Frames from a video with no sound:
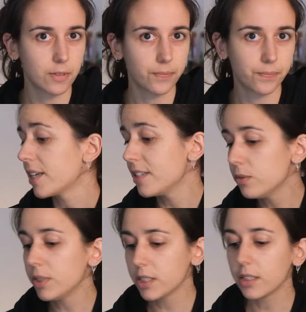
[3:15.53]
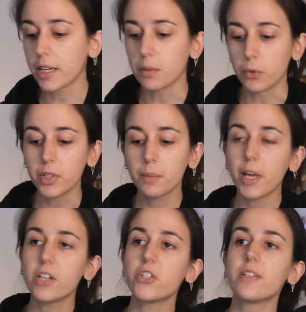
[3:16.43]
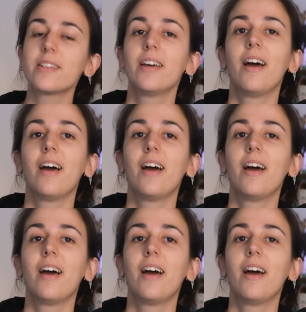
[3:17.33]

So I did really like morning pages.